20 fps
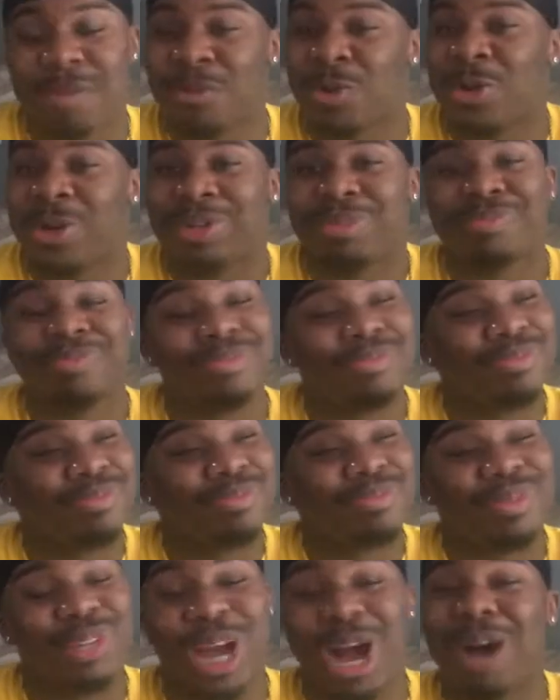
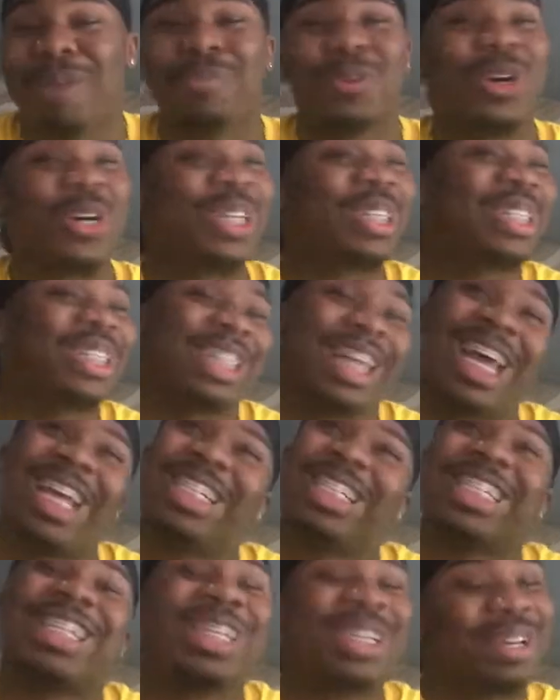on.
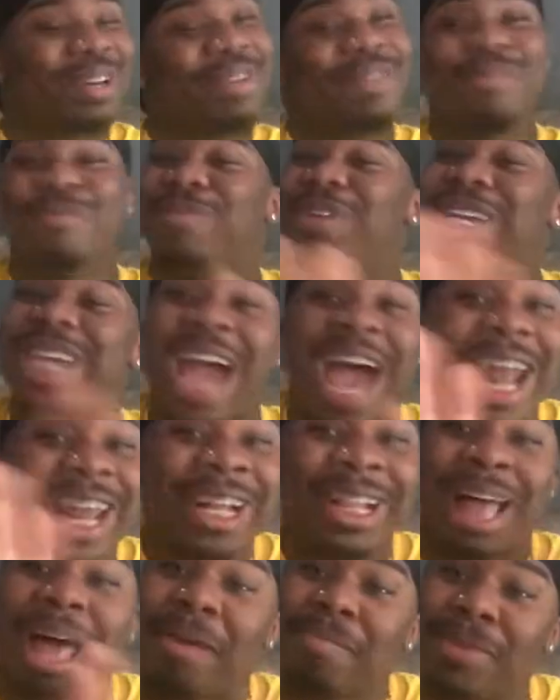We gotta
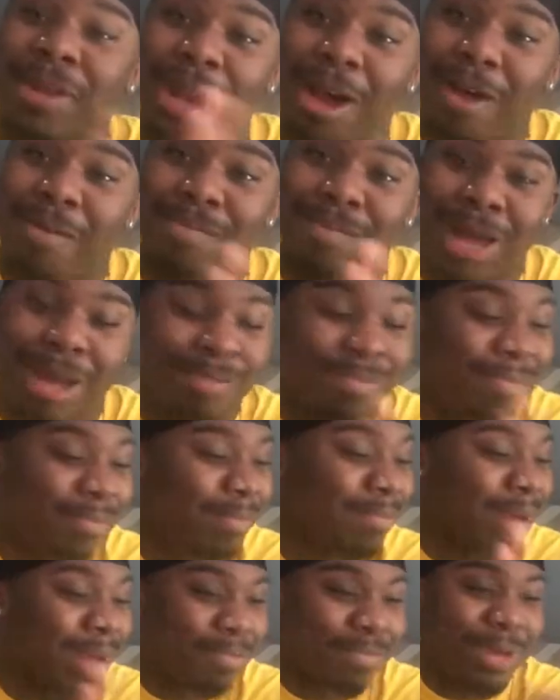clap it up,
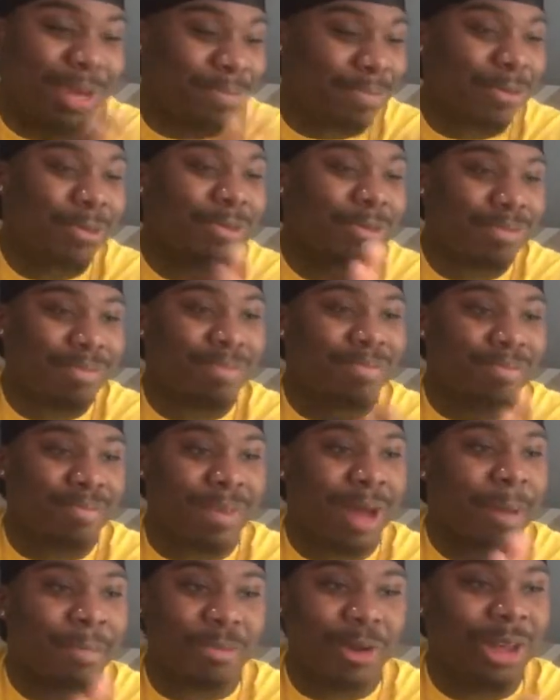my people,
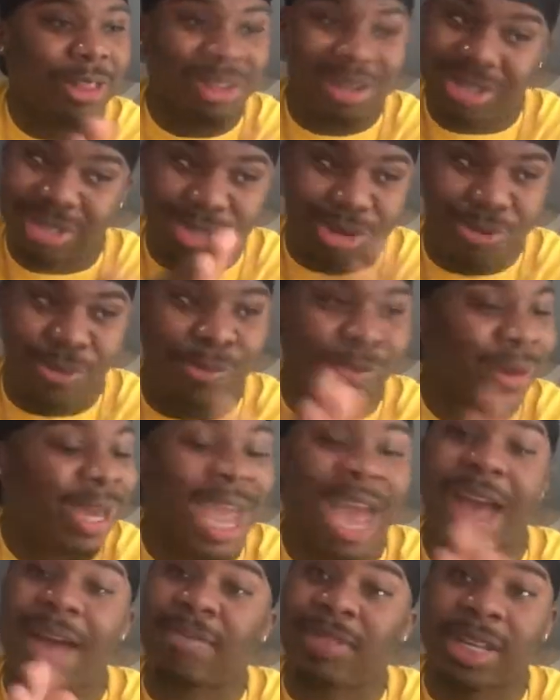my brothers. We
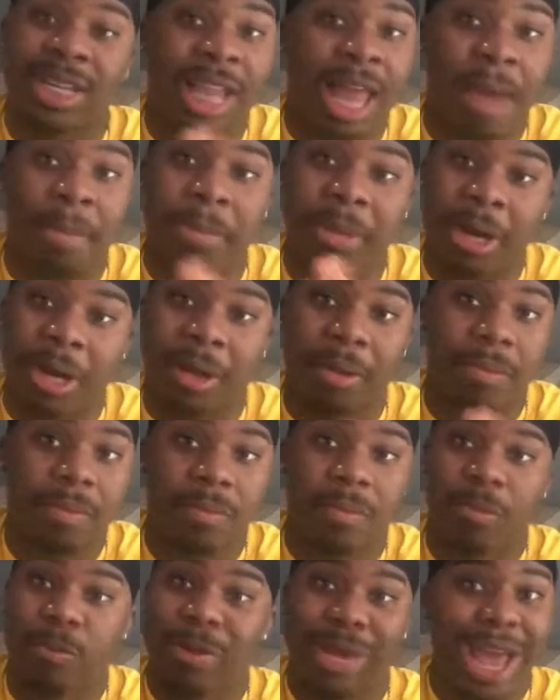have to clap it up.
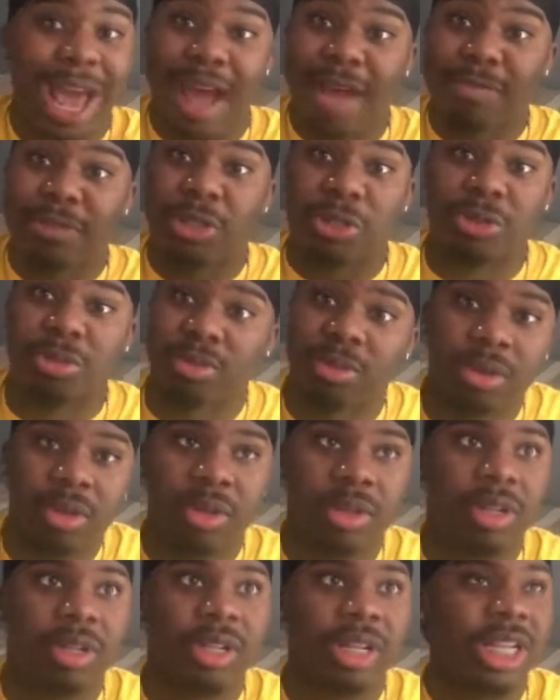We have to.
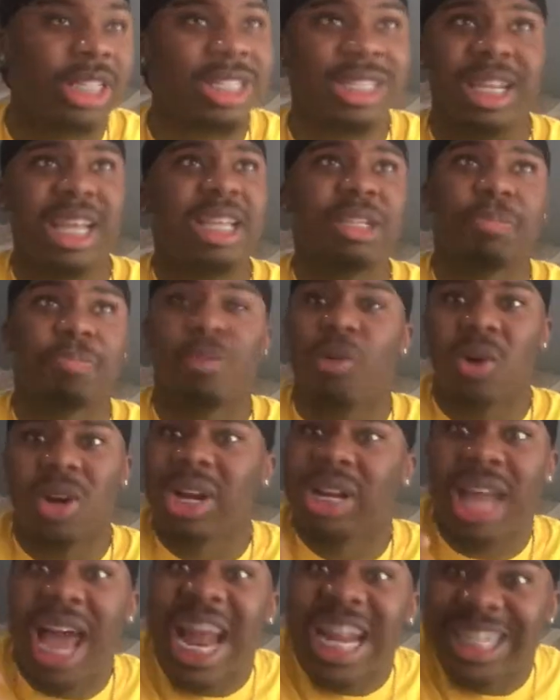It's
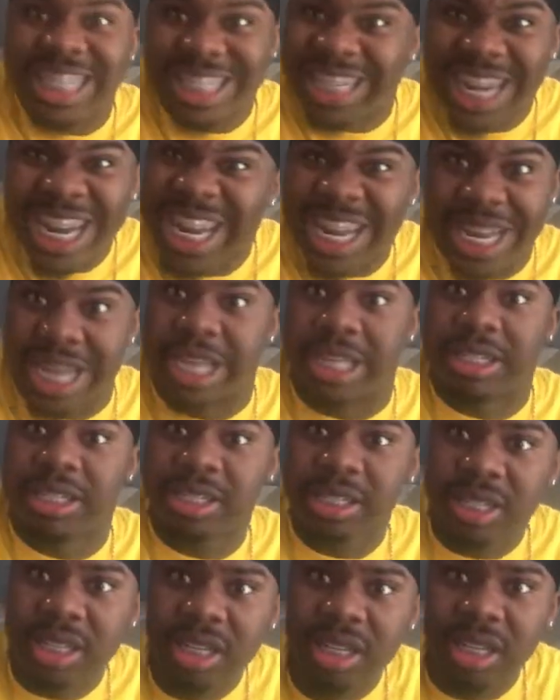borderline
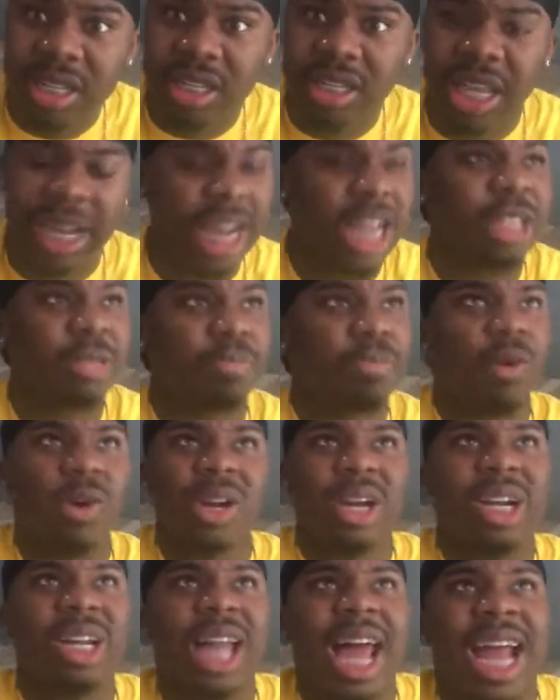genius. Like, it's
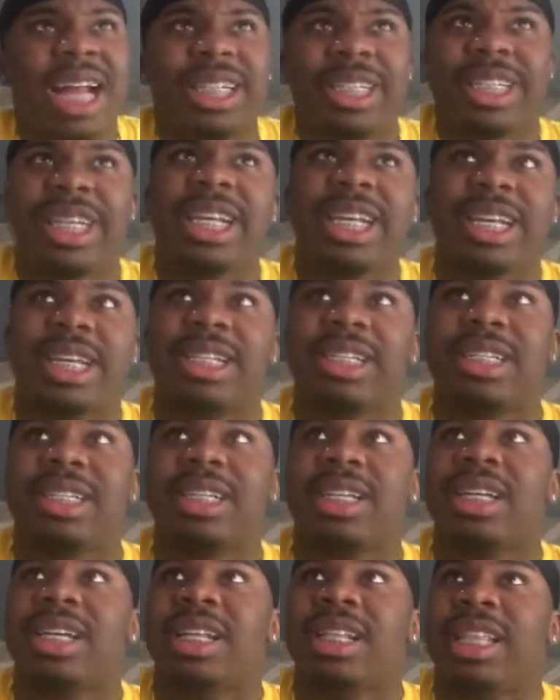borderline genius
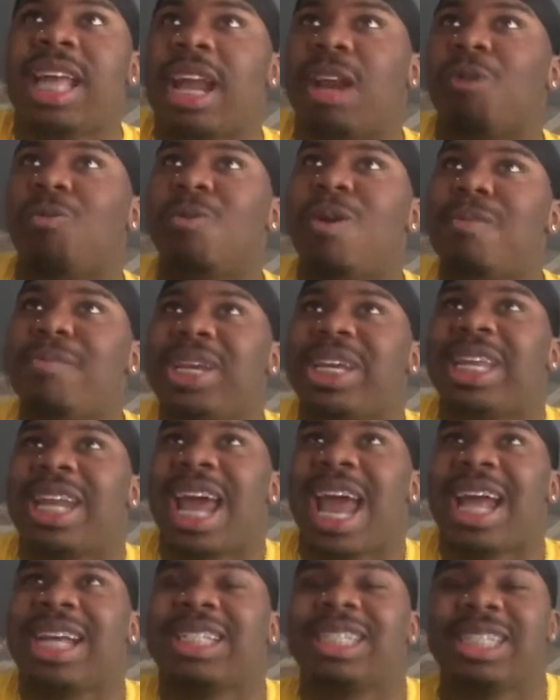that a woman can
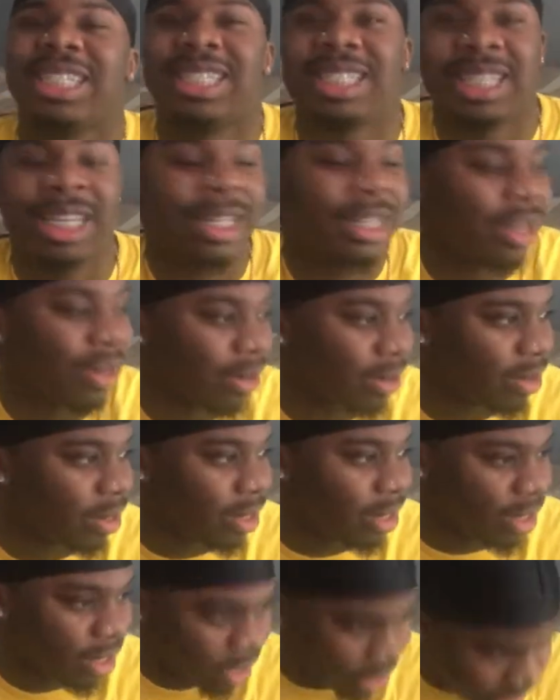actually sit there,
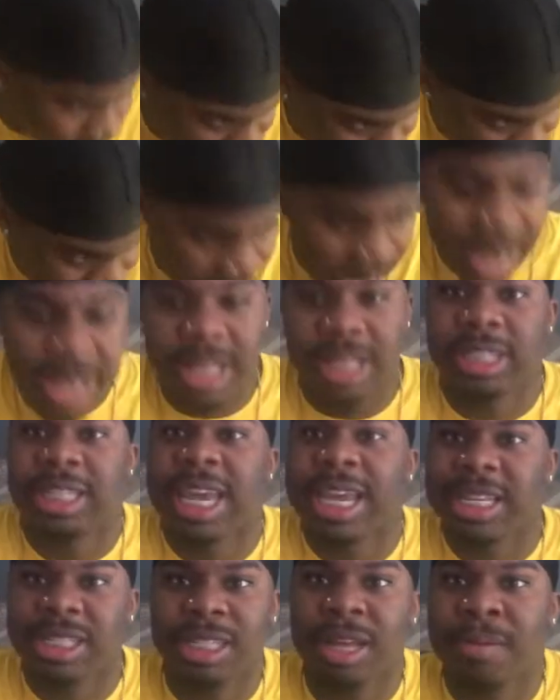
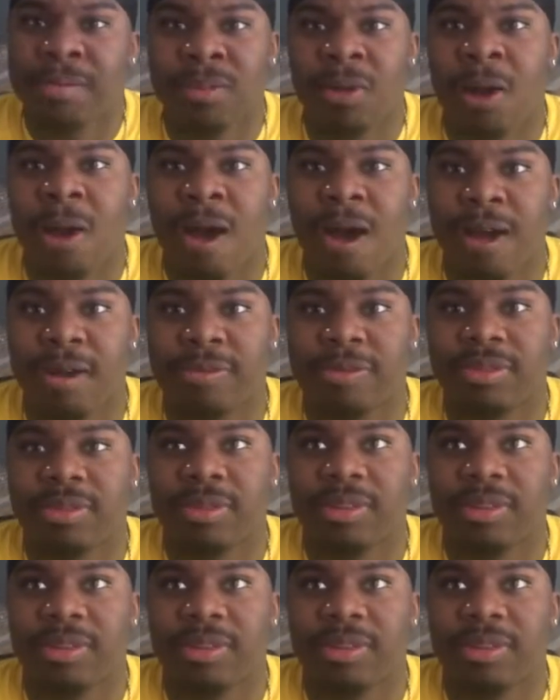take some off,